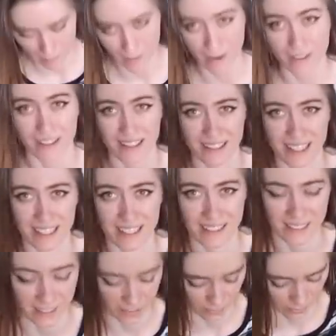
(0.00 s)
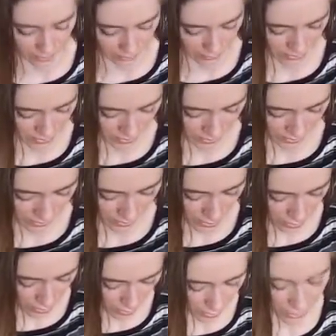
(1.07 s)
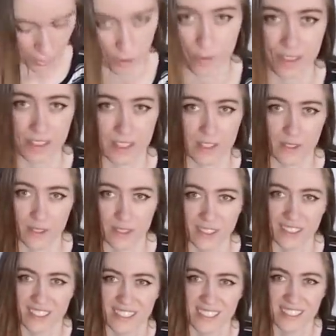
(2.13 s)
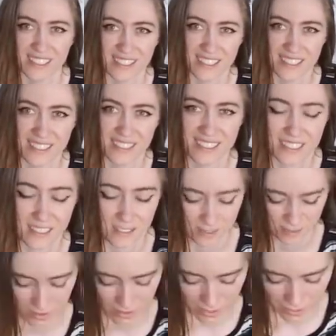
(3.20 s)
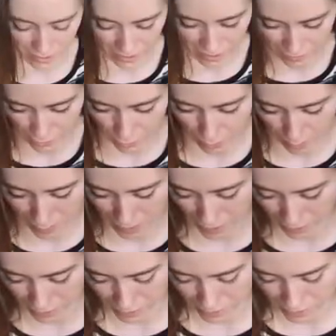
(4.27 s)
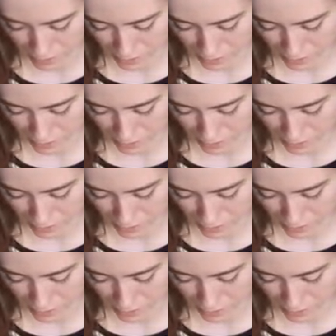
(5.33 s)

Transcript: came out like that. So I was like, no, I'm not going to break the sole. But I have to rip it out.